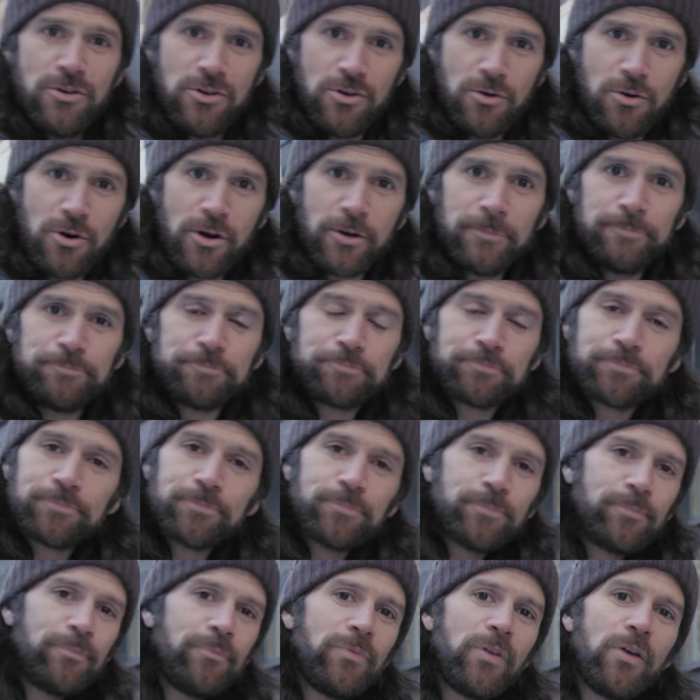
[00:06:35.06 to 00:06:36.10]
in New York
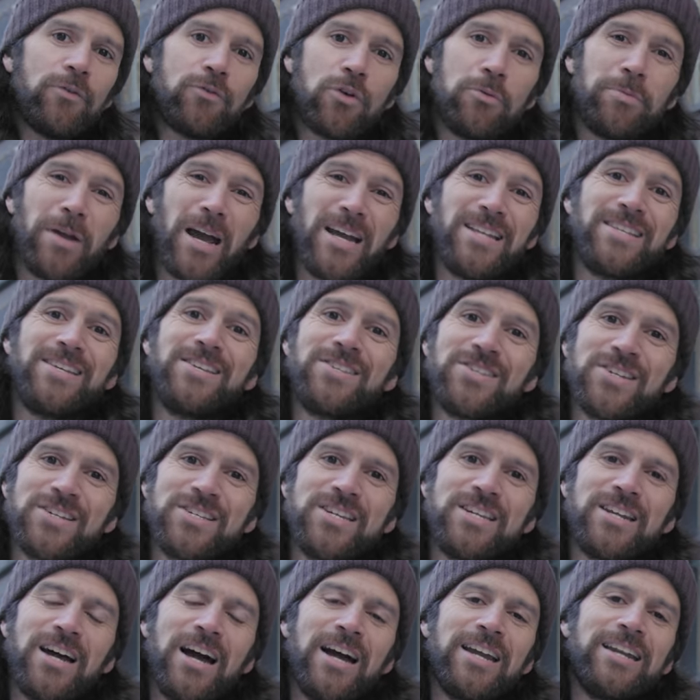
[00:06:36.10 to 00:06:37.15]
from
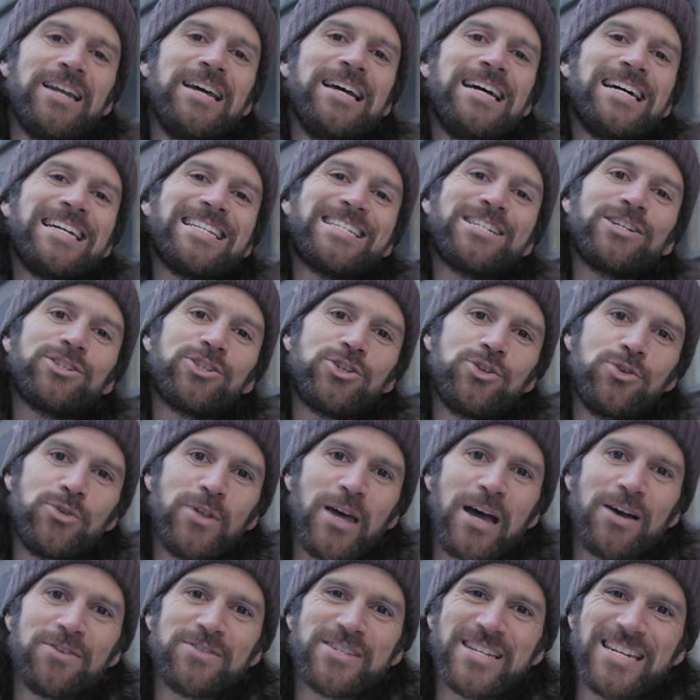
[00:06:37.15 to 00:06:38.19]
1969 until
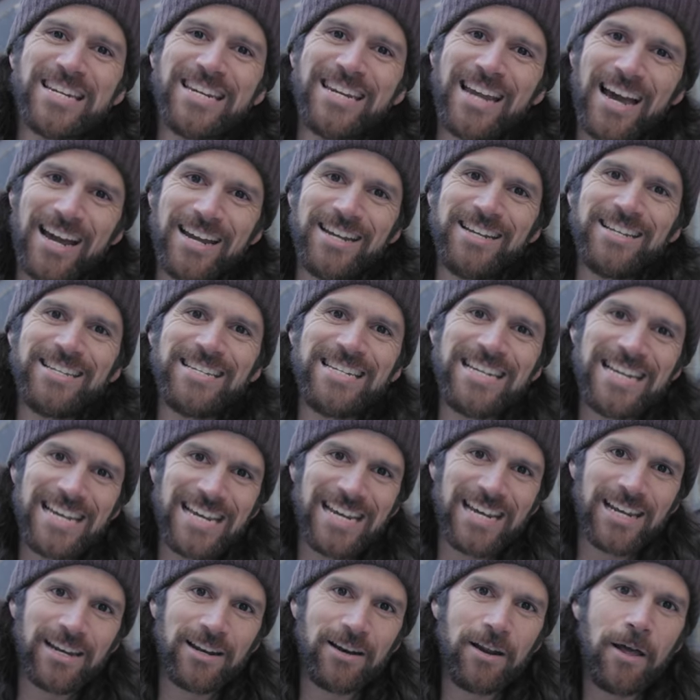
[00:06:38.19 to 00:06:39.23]

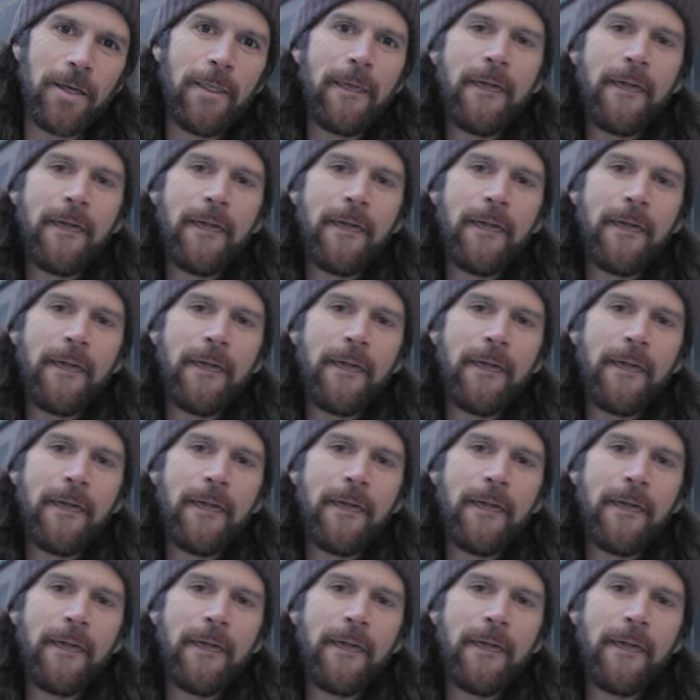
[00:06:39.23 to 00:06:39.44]
2019.